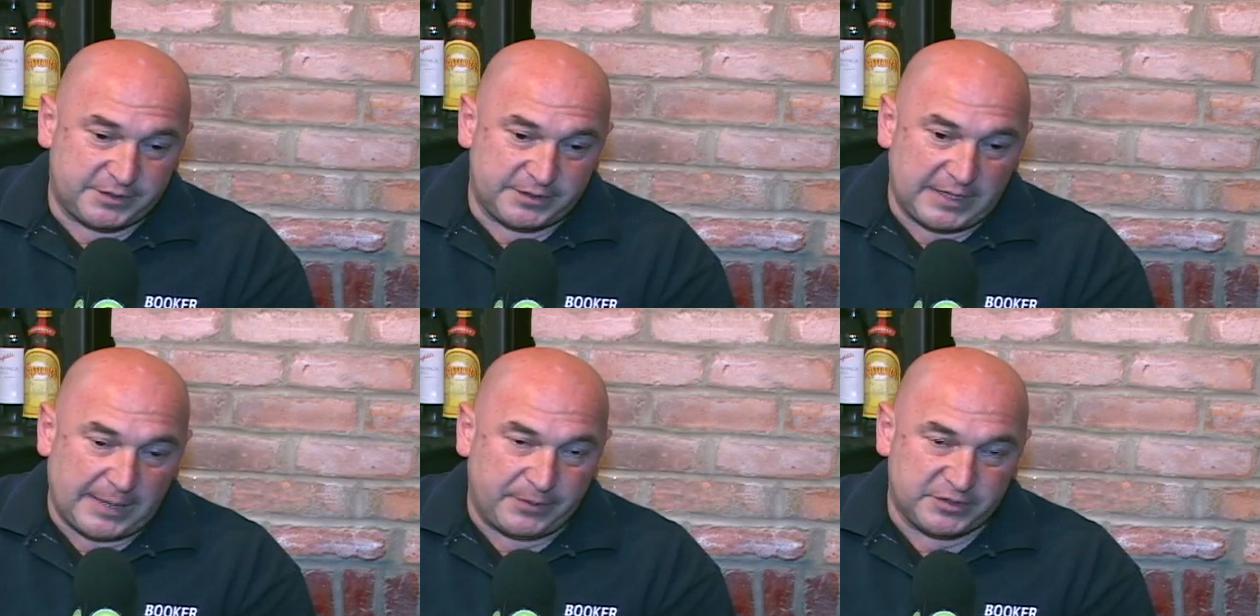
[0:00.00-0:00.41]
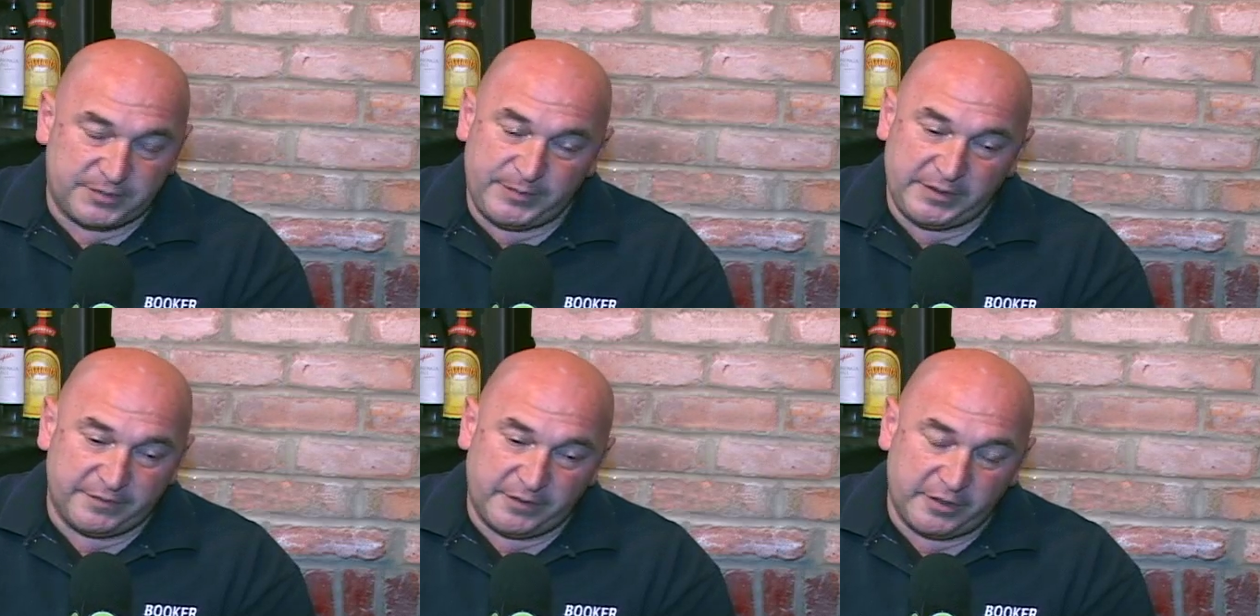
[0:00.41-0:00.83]
happens to
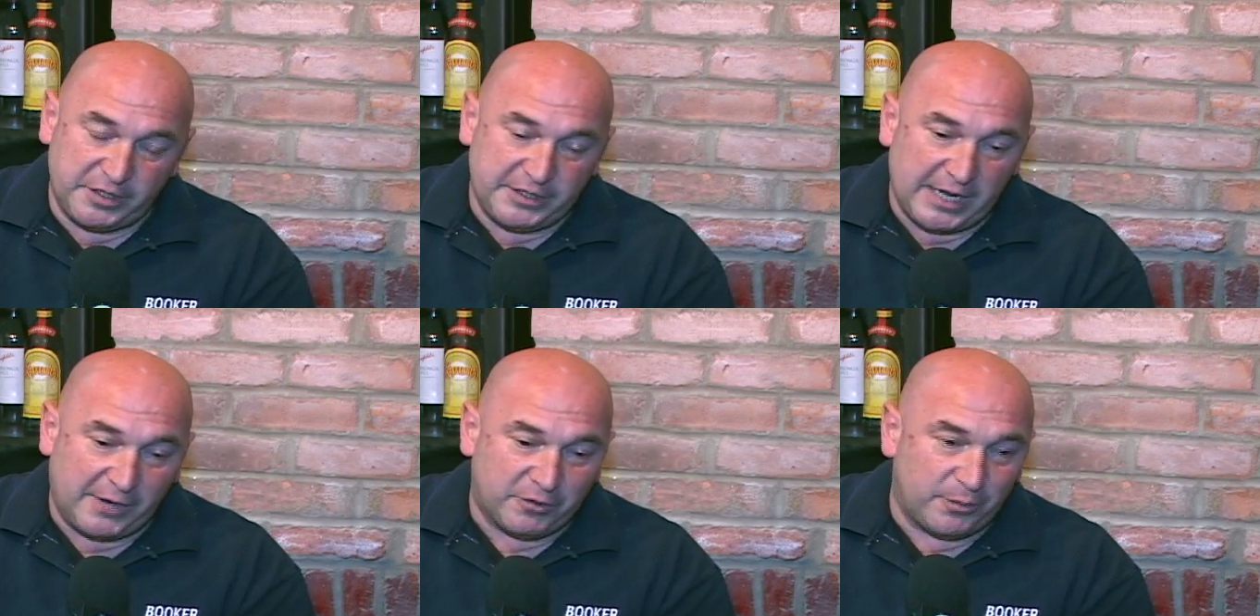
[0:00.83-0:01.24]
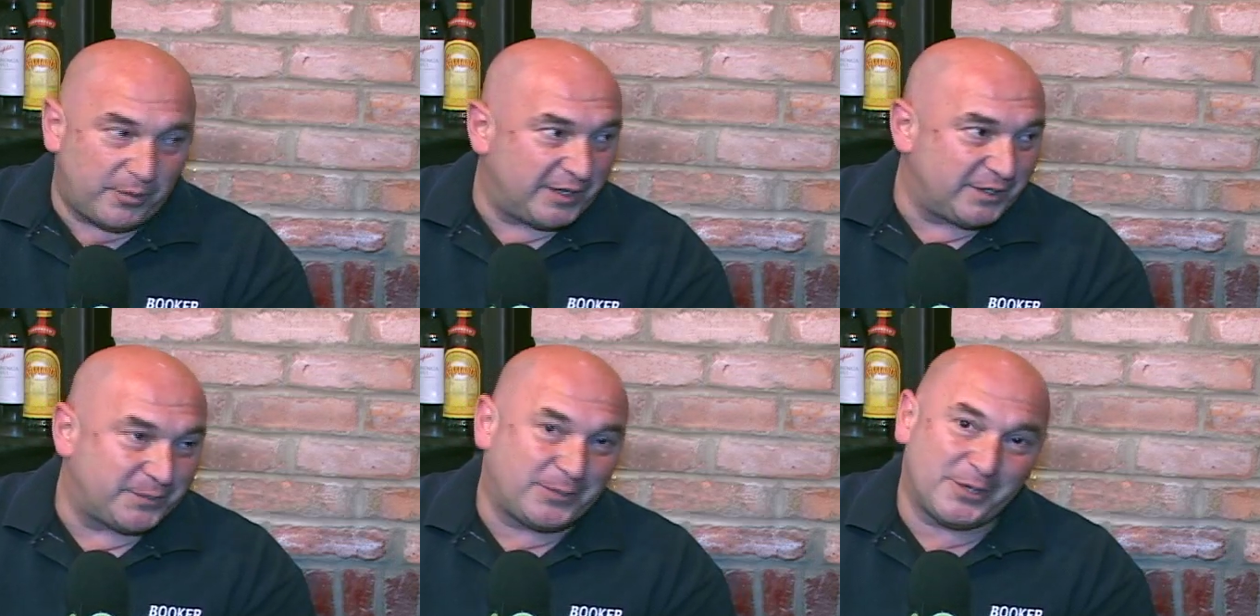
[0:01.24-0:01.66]
be a very
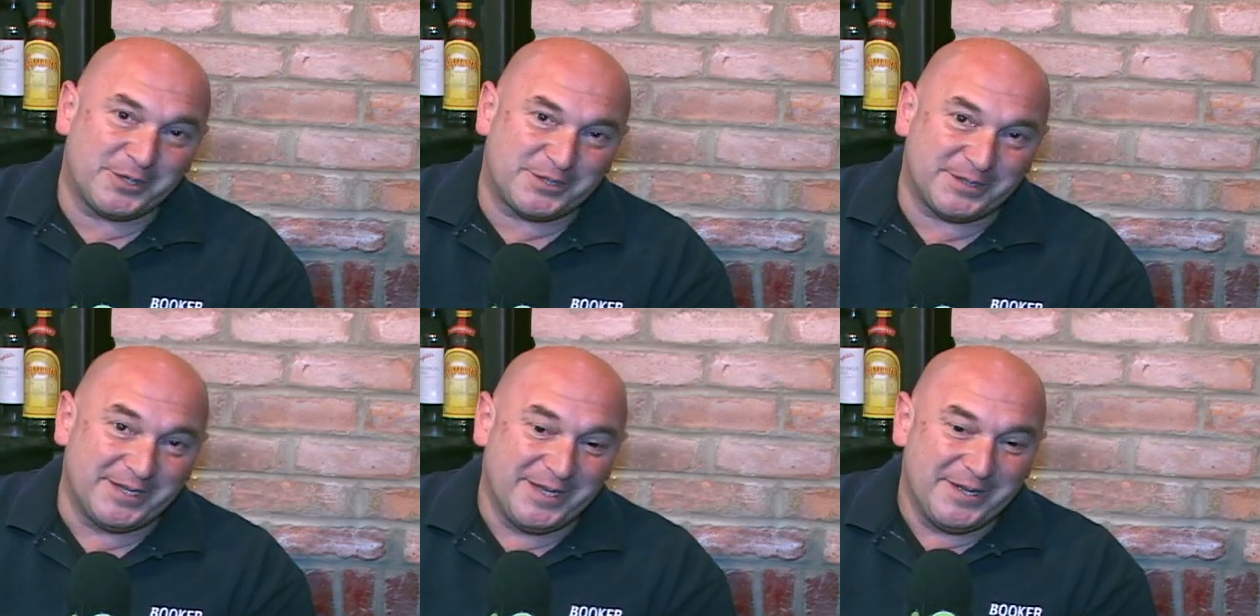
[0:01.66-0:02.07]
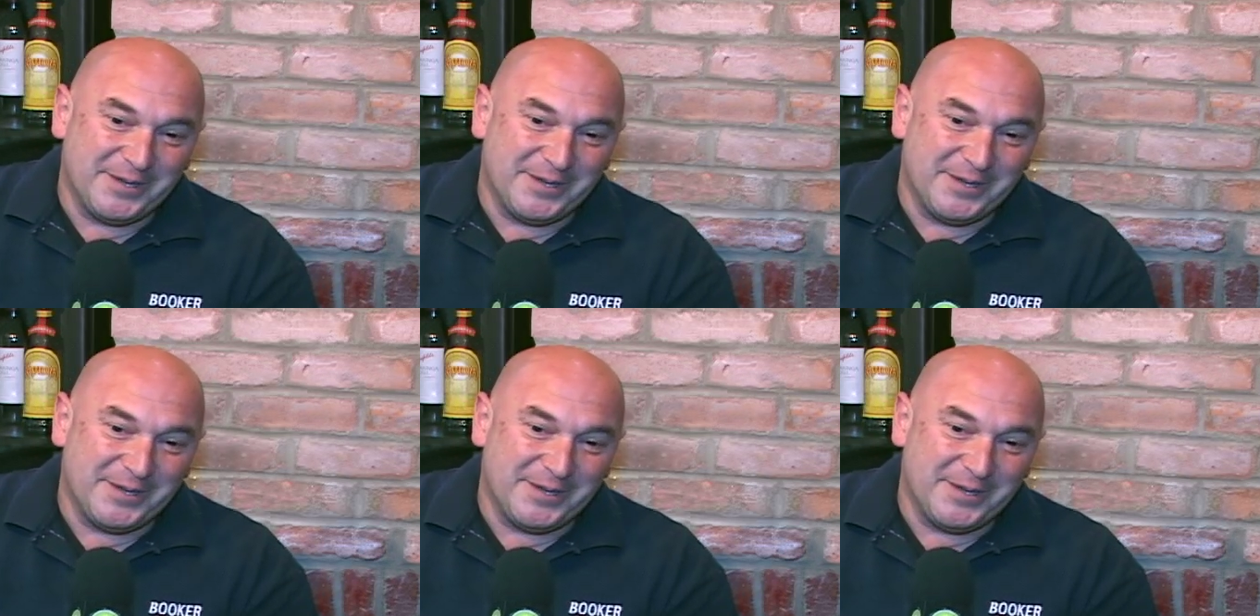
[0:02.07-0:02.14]
narrow-minded person.